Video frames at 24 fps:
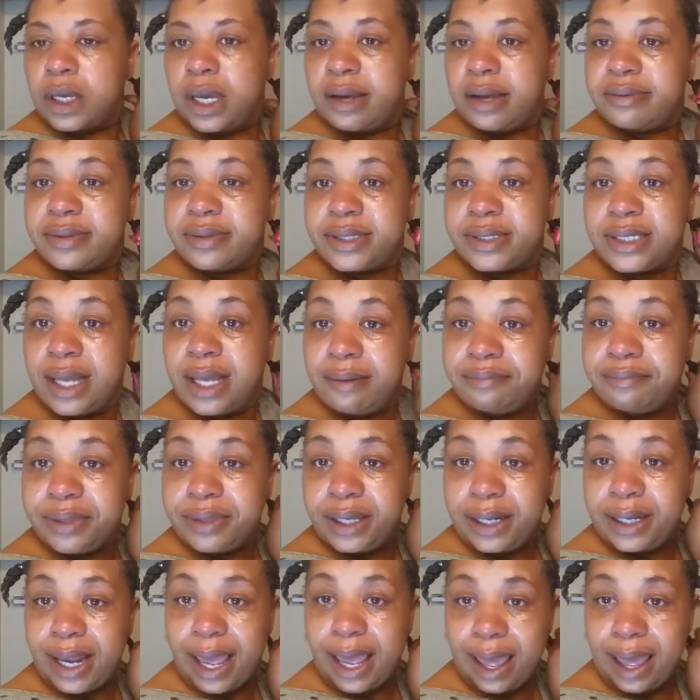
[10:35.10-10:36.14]
If
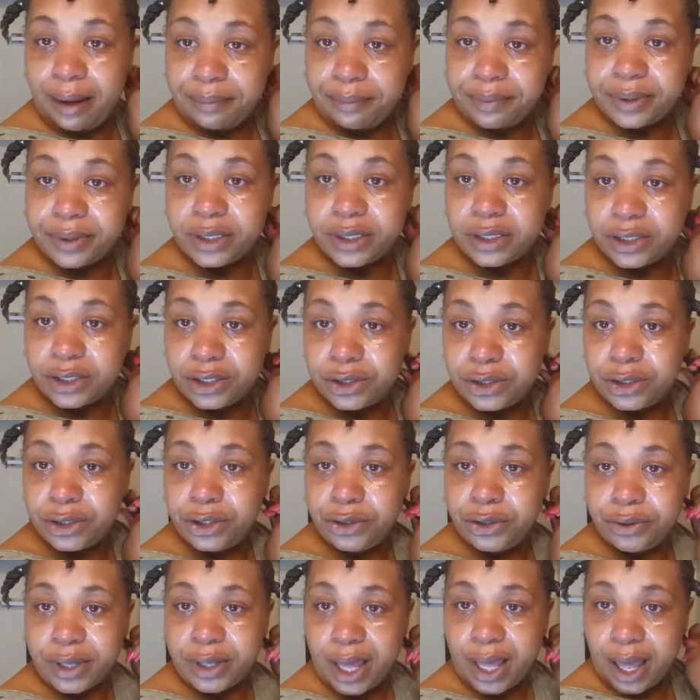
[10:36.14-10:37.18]
something happens to
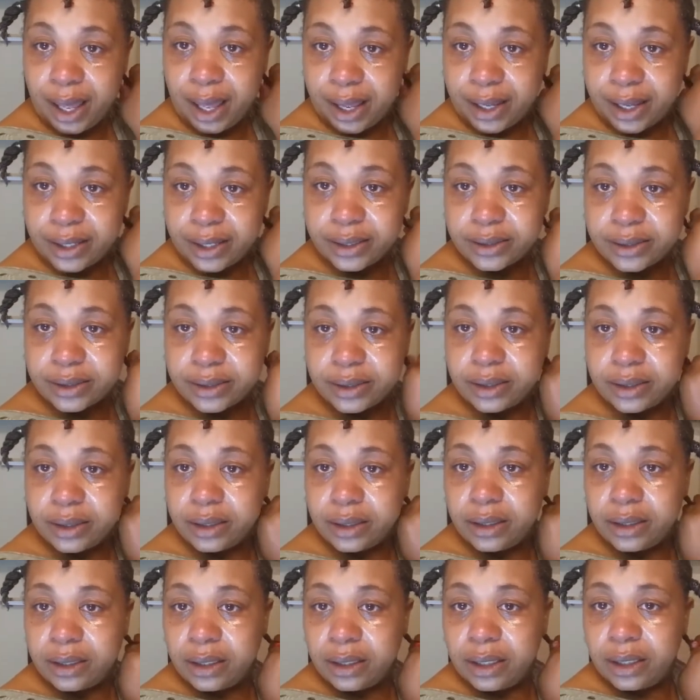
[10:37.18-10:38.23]
you guys
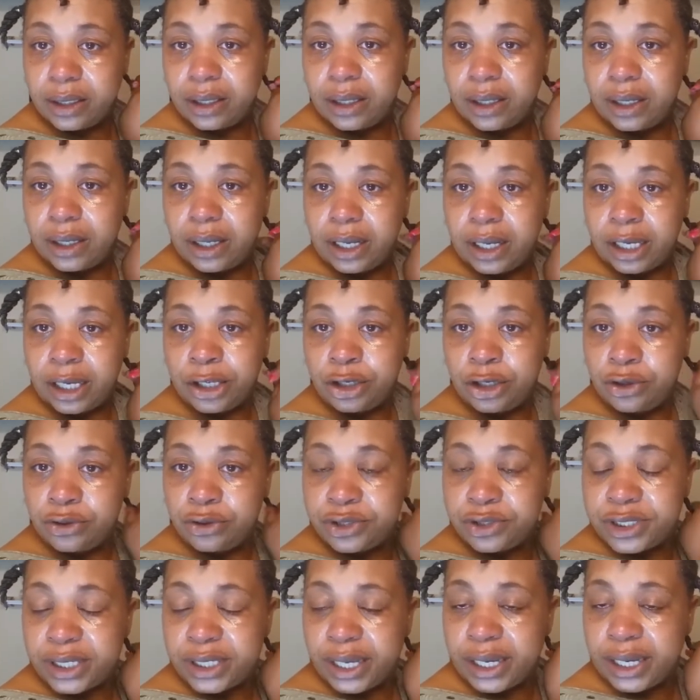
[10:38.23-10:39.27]
and you
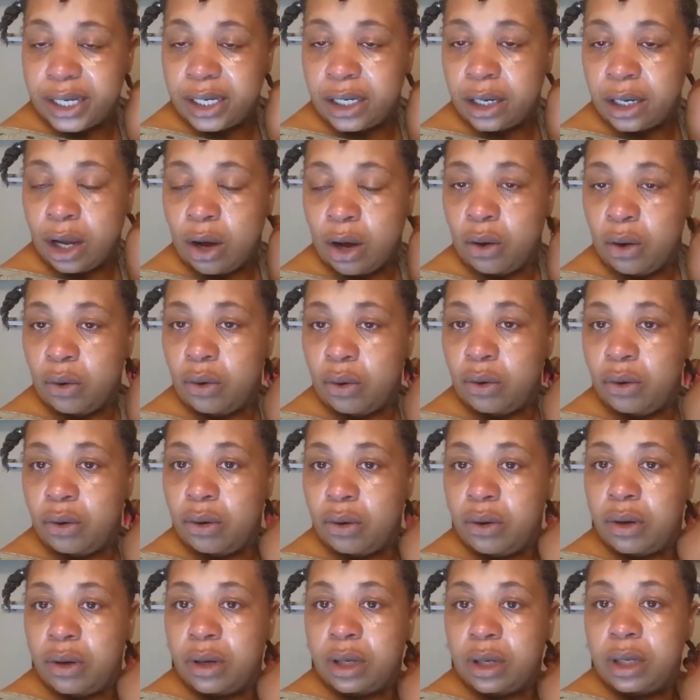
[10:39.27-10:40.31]
said no,
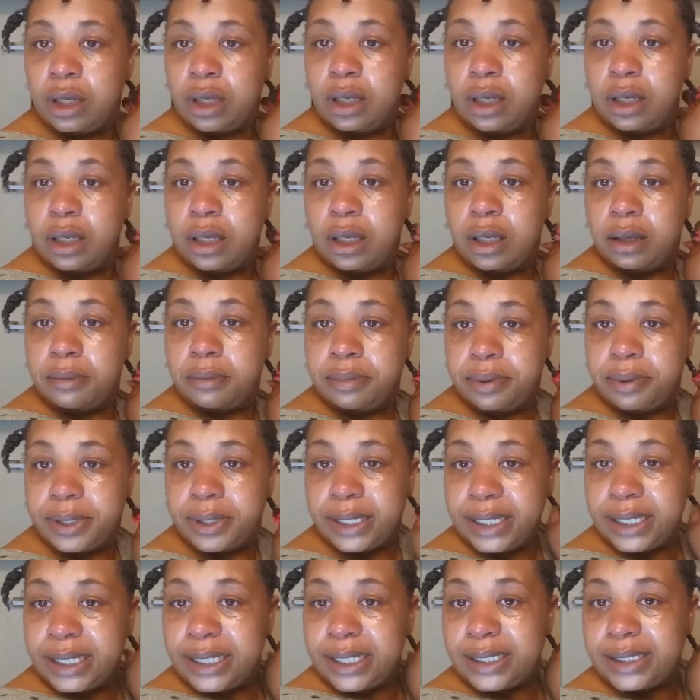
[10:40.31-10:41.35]

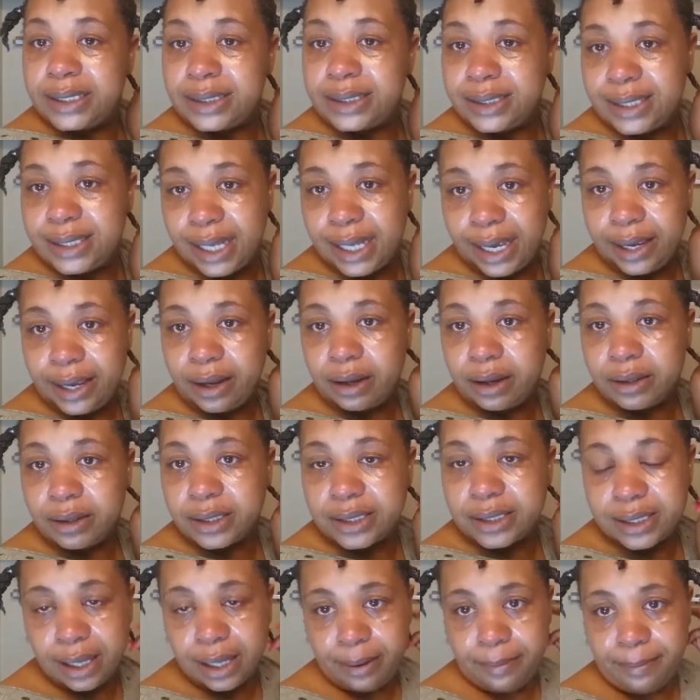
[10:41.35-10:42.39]
please tell
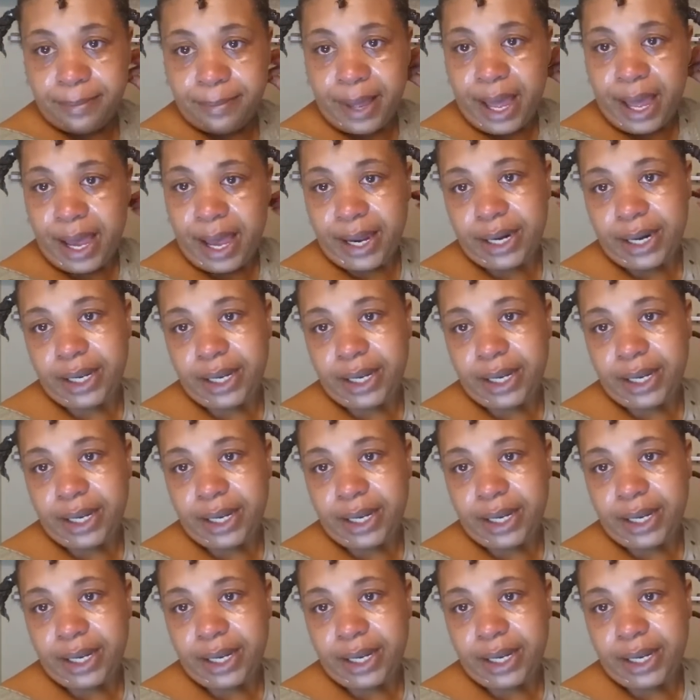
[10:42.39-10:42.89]
somebody.